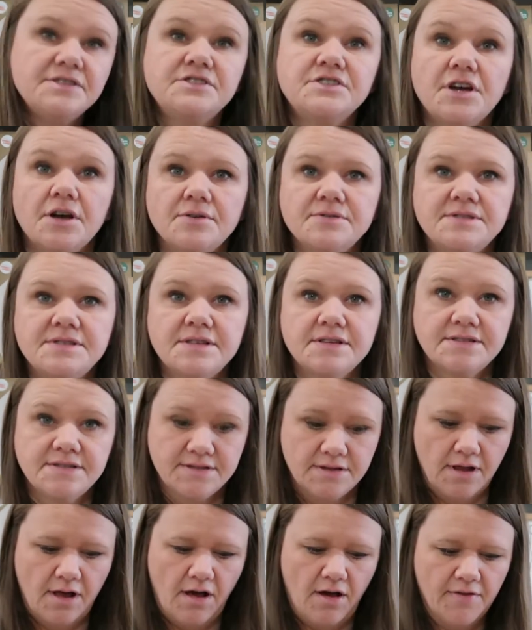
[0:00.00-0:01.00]
chose the
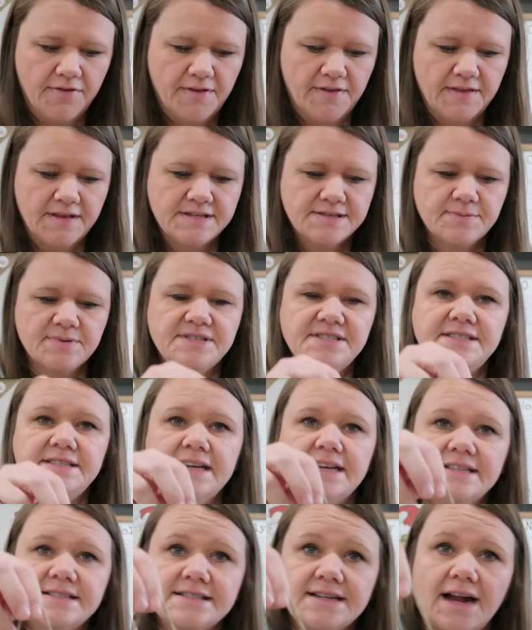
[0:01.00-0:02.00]
sloth, and this was
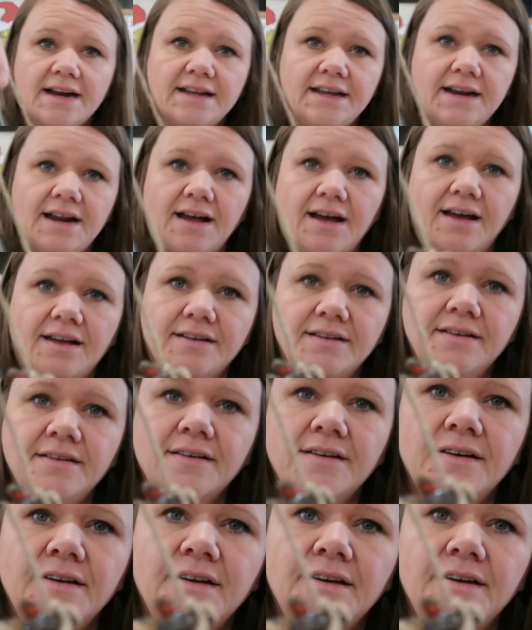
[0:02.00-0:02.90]
$6.99,